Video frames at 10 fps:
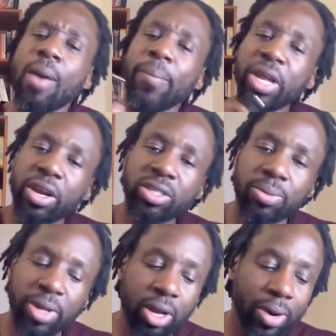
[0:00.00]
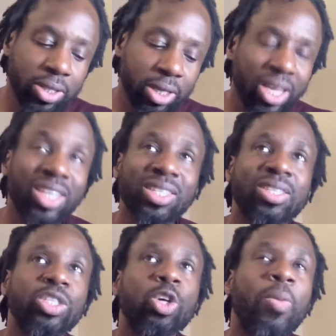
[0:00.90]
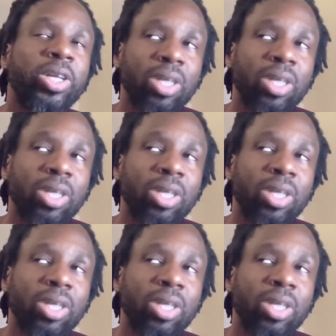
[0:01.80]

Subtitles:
But here's something interesting, and this isn't so much